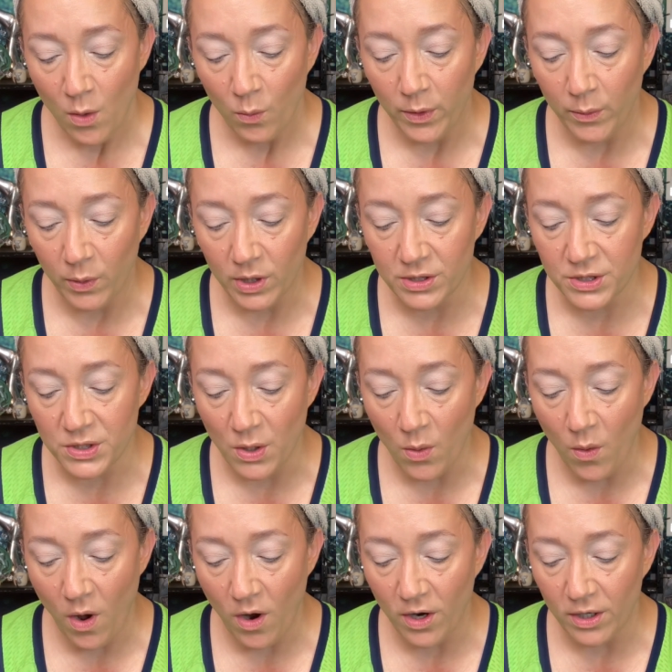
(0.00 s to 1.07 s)
We work
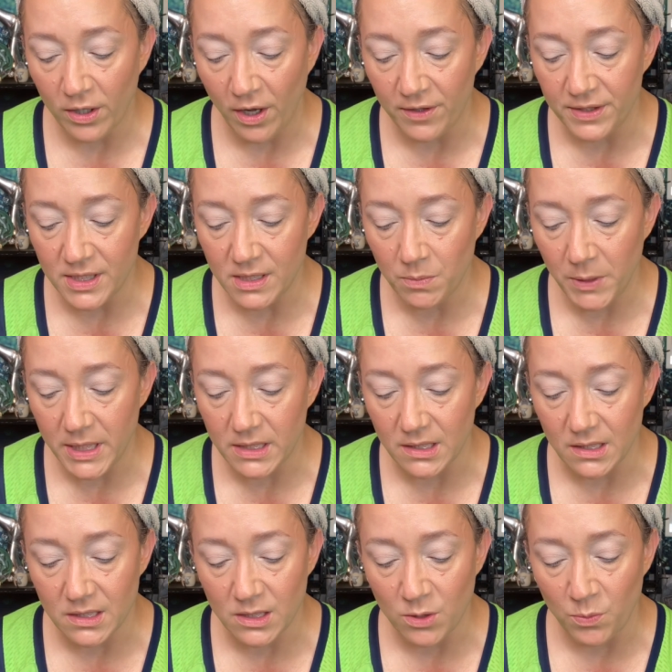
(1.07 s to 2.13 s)
so hard on these
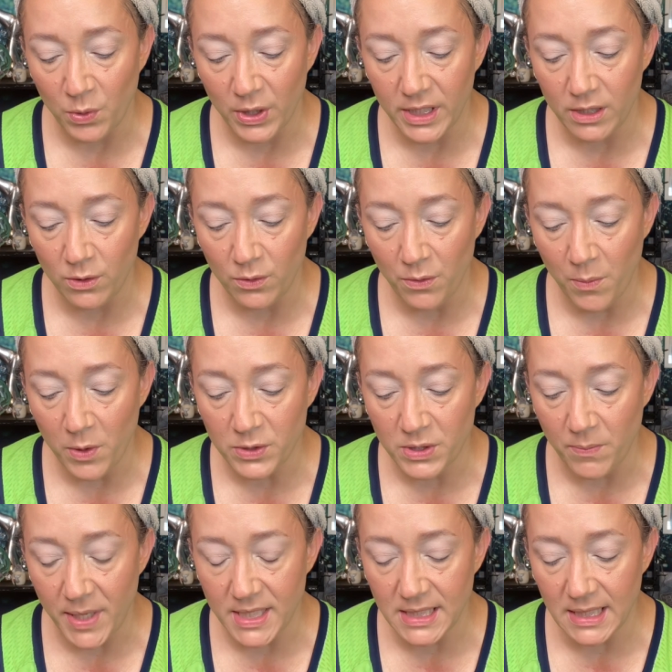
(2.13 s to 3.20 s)
pieces to bring you the most
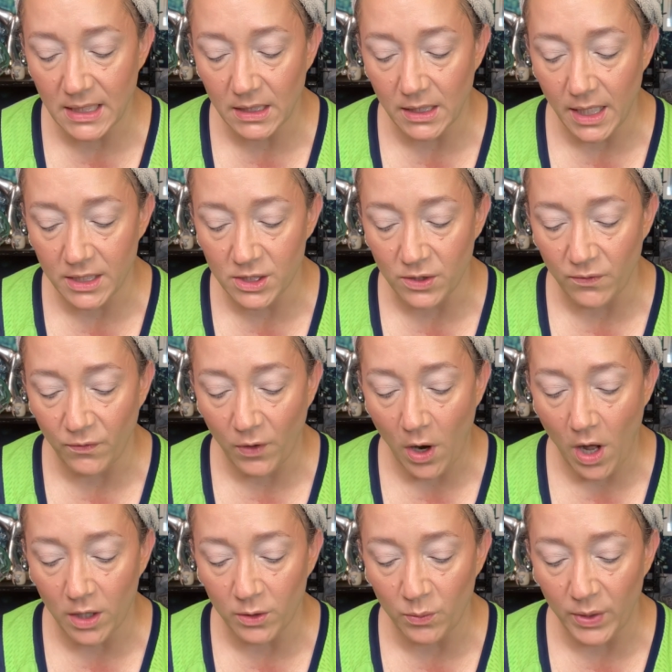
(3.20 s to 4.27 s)
amazing collection for
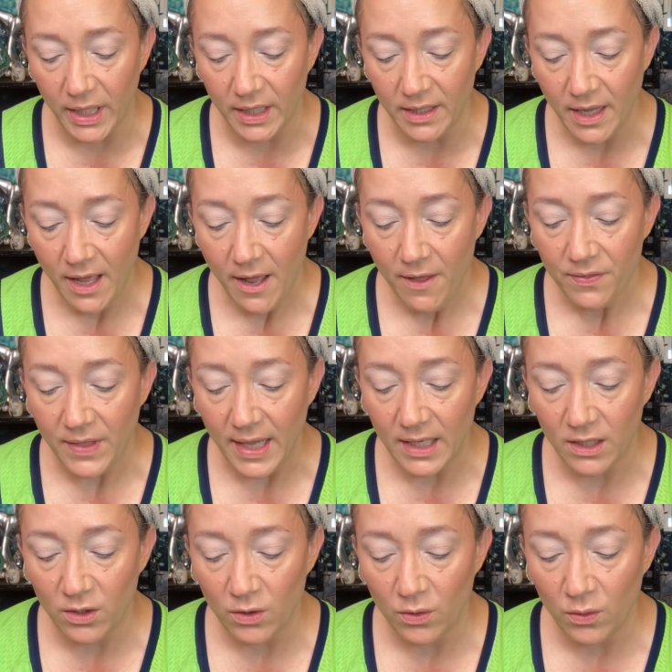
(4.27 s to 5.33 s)
Halloween.
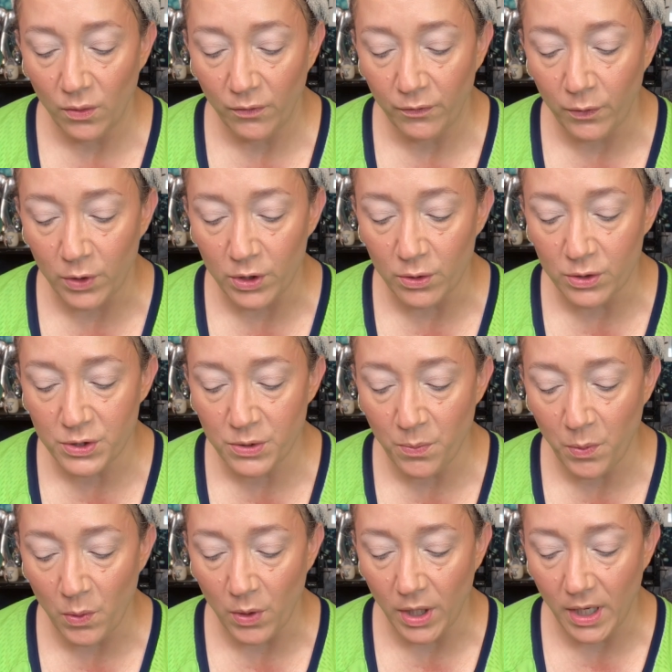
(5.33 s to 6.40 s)
Thank you for your
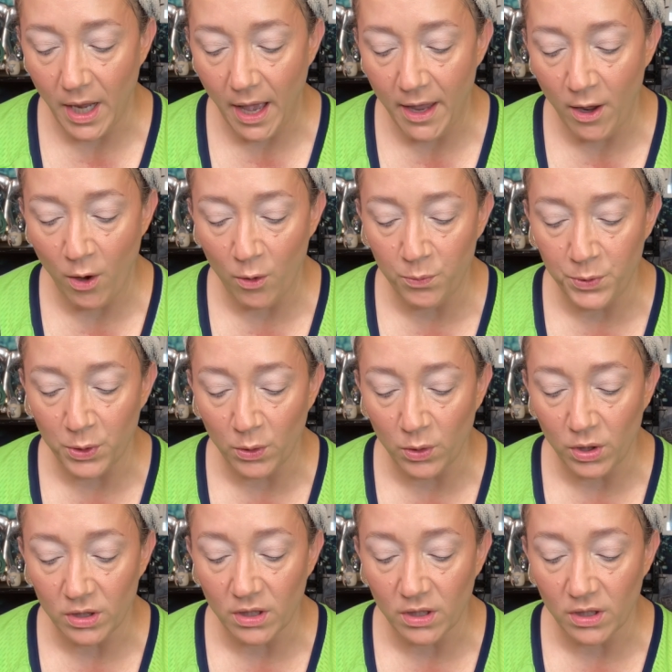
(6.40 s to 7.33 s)
support. I hope you'll